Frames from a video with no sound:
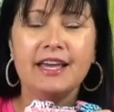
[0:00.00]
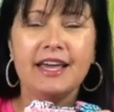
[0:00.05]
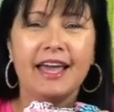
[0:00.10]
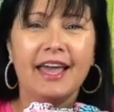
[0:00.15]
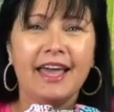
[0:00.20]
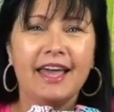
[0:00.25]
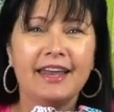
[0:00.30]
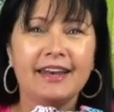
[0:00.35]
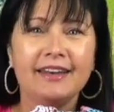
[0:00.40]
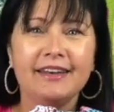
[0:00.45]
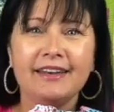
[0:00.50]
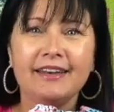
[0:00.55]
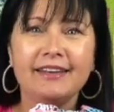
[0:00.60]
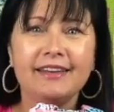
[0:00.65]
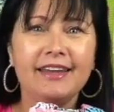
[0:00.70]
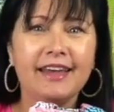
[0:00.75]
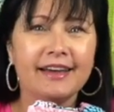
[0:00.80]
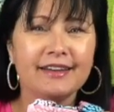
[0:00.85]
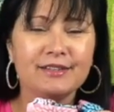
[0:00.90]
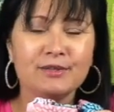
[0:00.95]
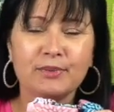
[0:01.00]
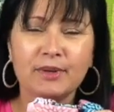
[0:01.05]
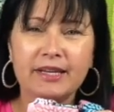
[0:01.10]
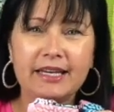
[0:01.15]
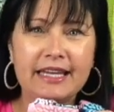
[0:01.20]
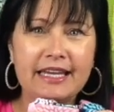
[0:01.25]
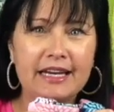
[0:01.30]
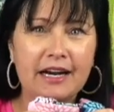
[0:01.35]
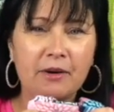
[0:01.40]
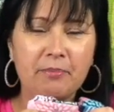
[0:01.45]
And yes, we
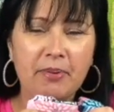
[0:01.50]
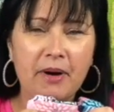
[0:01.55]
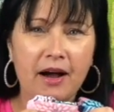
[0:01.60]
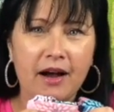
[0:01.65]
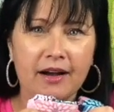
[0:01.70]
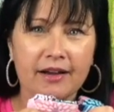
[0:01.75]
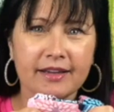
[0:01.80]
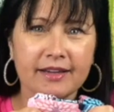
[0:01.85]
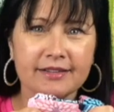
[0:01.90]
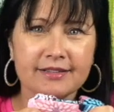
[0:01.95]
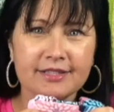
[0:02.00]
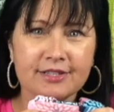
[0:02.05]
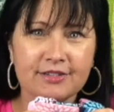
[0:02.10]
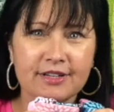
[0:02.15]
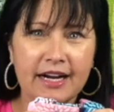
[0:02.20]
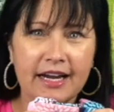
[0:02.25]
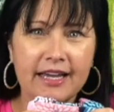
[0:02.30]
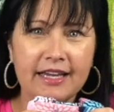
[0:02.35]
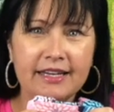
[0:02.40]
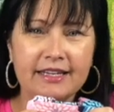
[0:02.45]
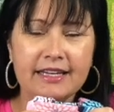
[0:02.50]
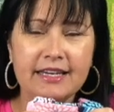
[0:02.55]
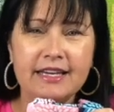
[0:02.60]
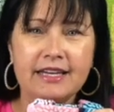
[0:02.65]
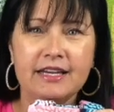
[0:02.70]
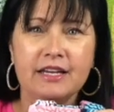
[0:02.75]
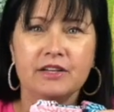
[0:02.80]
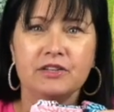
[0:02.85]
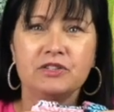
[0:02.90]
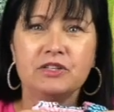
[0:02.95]
need our pockets, right?
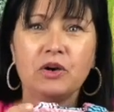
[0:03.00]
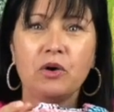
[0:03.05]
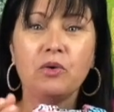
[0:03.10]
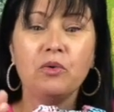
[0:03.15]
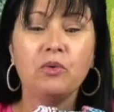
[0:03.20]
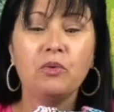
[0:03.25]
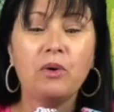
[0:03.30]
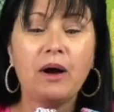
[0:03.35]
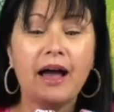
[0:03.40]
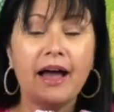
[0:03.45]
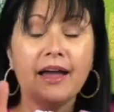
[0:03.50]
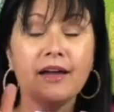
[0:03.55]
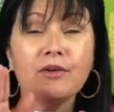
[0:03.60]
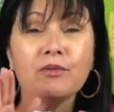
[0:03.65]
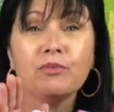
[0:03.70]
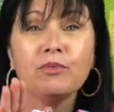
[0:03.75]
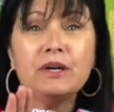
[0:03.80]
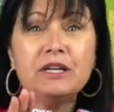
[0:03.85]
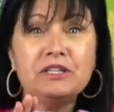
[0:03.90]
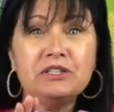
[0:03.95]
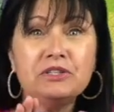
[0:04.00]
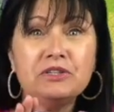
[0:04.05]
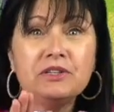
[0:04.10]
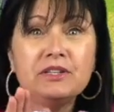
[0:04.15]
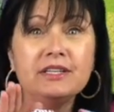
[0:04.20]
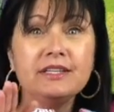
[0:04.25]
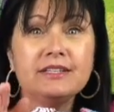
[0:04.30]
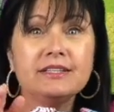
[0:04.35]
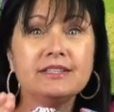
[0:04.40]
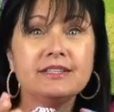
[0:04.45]
So I
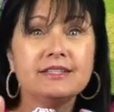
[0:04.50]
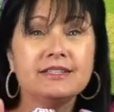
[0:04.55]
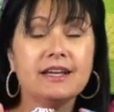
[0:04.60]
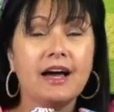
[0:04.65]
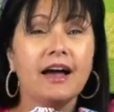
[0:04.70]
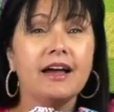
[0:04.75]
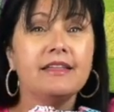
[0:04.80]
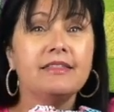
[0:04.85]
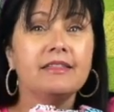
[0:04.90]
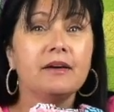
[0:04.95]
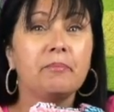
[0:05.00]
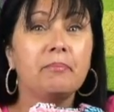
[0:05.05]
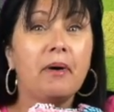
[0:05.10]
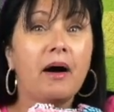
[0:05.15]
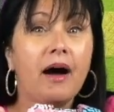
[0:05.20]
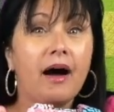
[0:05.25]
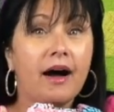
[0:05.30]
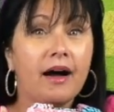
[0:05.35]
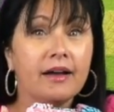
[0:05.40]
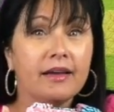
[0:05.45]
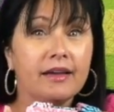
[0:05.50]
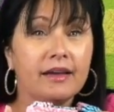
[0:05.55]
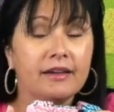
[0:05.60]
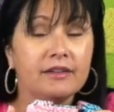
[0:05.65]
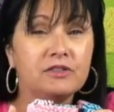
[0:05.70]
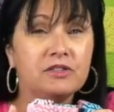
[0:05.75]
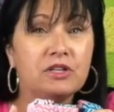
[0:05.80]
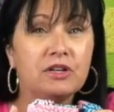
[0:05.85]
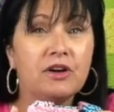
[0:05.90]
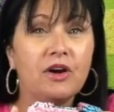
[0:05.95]
originally designed the pocket
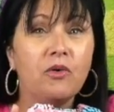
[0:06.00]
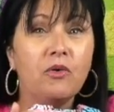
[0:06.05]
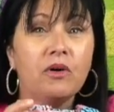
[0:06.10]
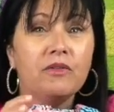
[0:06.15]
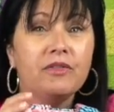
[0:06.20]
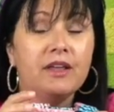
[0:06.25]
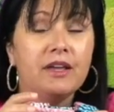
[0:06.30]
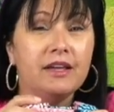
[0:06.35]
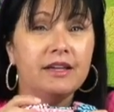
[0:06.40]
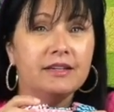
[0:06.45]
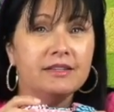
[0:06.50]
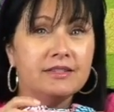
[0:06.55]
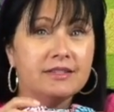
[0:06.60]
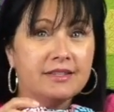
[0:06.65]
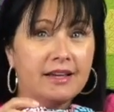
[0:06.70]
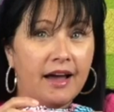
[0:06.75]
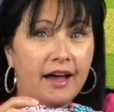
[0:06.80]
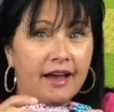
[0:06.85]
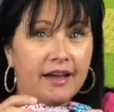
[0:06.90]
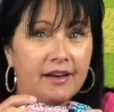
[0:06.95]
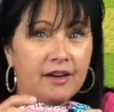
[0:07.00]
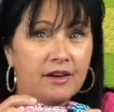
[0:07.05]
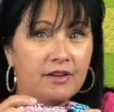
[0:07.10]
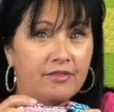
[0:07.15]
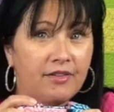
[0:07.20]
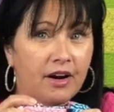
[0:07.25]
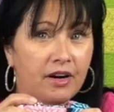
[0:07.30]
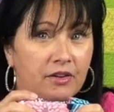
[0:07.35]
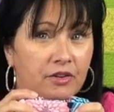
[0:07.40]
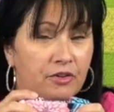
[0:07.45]
to go on the inside of
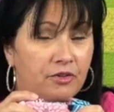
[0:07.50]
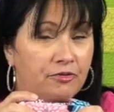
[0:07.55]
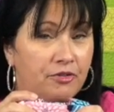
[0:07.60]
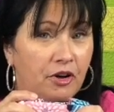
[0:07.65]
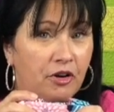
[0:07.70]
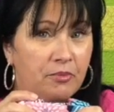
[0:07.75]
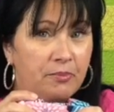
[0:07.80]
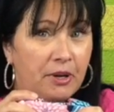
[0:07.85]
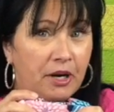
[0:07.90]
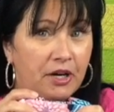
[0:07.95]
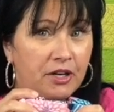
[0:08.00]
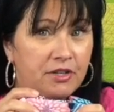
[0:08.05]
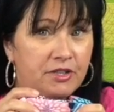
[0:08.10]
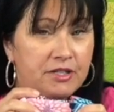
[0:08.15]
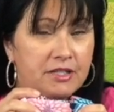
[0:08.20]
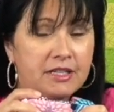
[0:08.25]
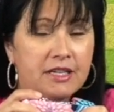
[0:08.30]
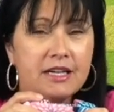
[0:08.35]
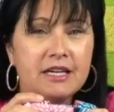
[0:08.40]
our little phone purse.